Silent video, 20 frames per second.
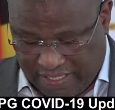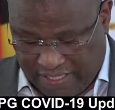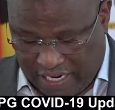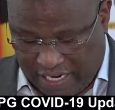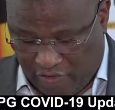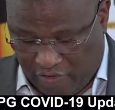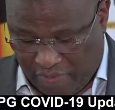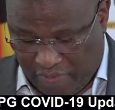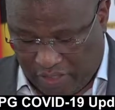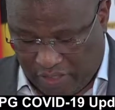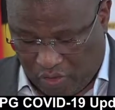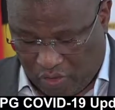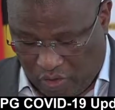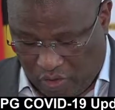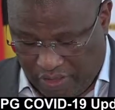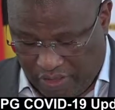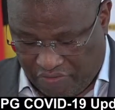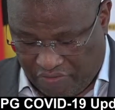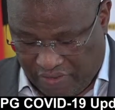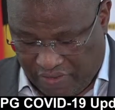government
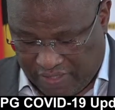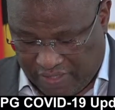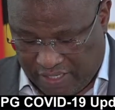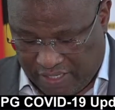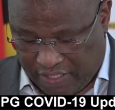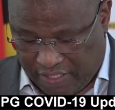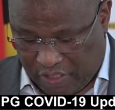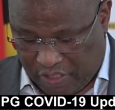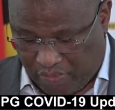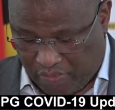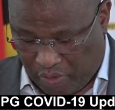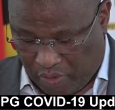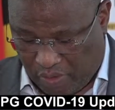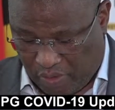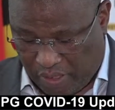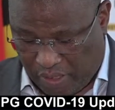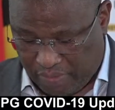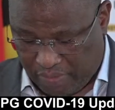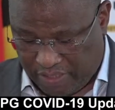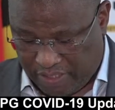on the vaccination
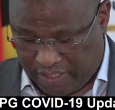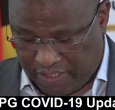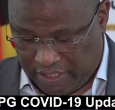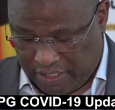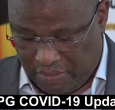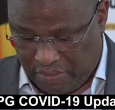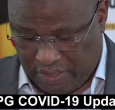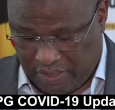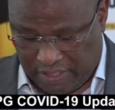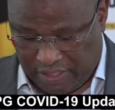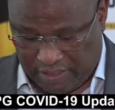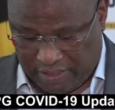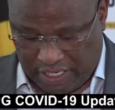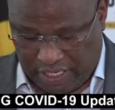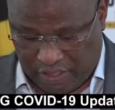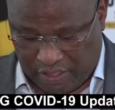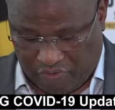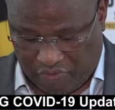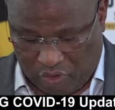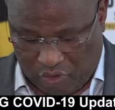program. The team is
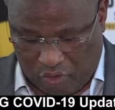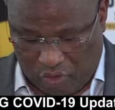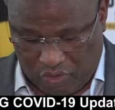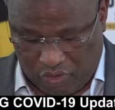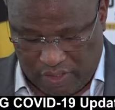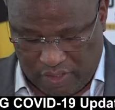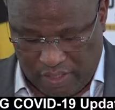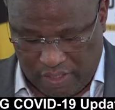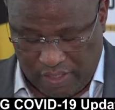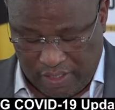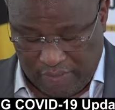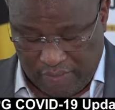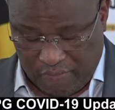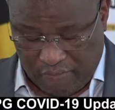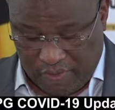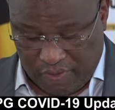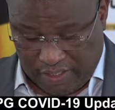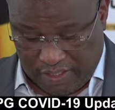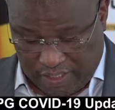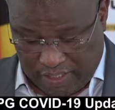as follows.
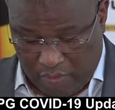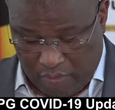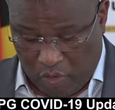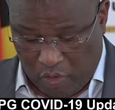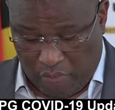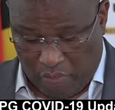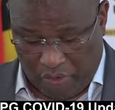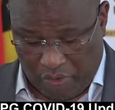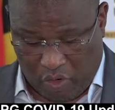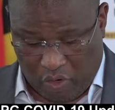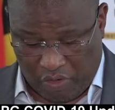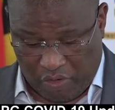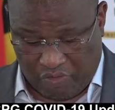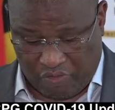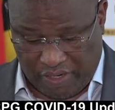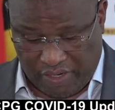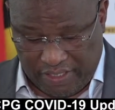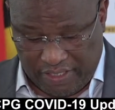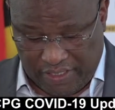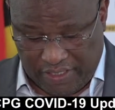The team will be
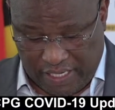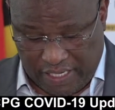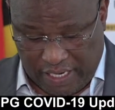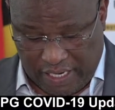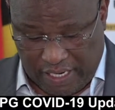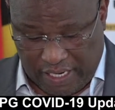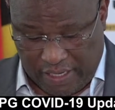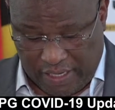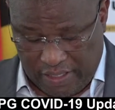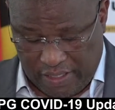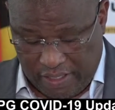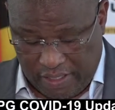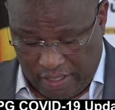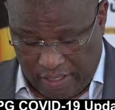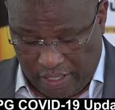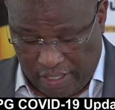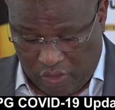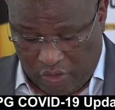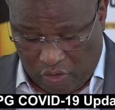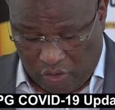convened
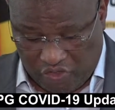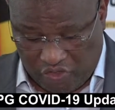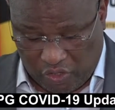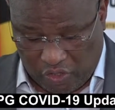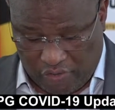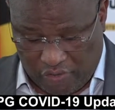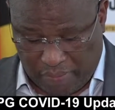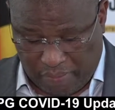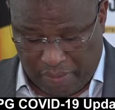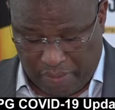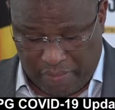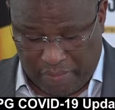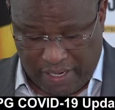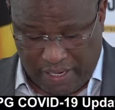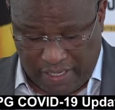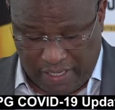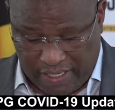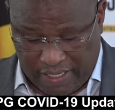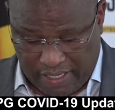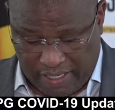in the Office of the
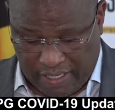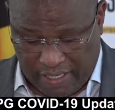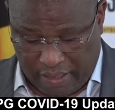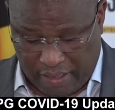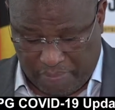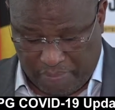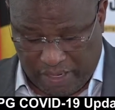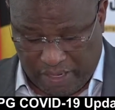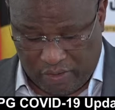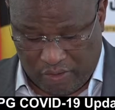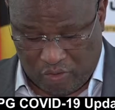Premier by